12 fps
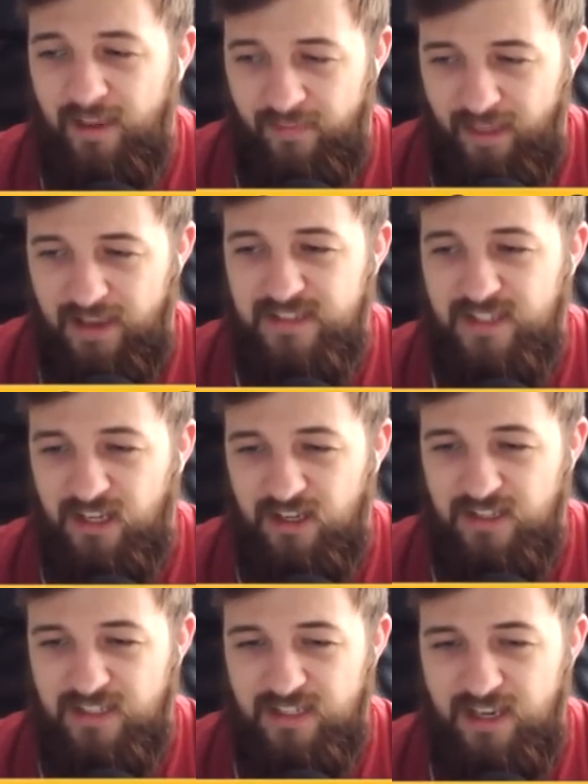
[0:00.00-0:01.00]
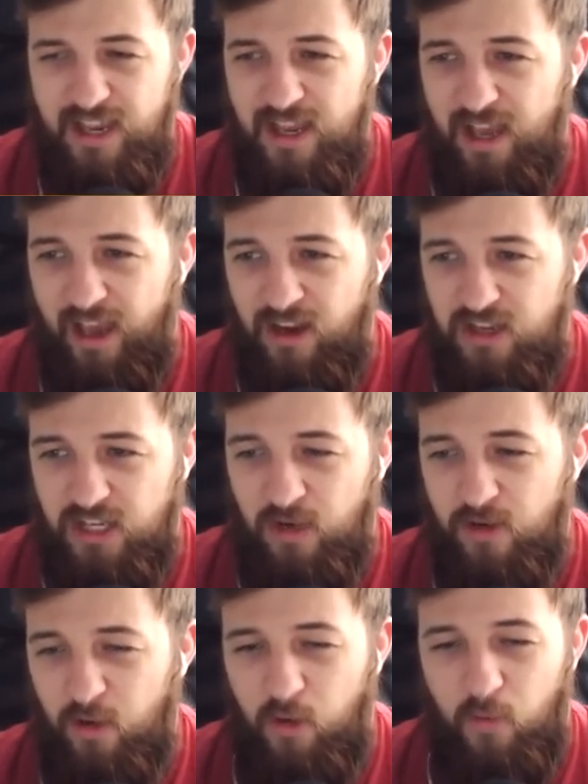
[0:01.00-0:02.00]
and that sucks. And I
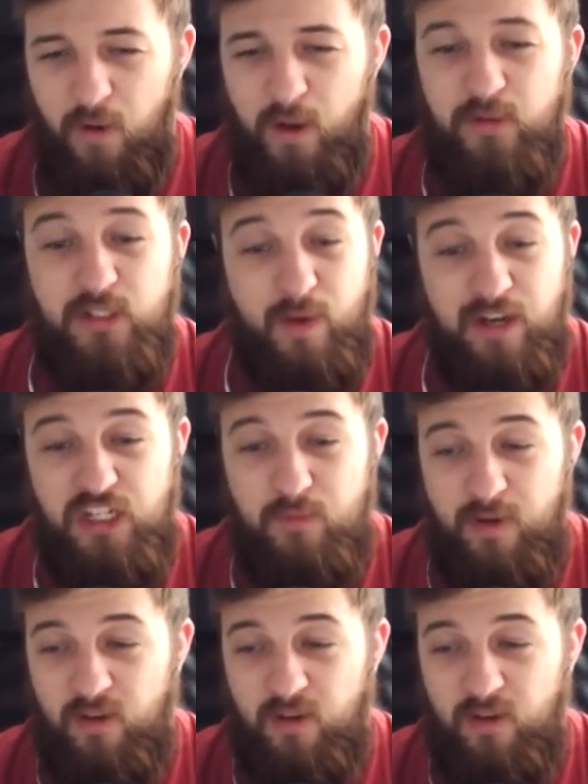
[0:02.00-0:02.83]
don't know what wheels to actually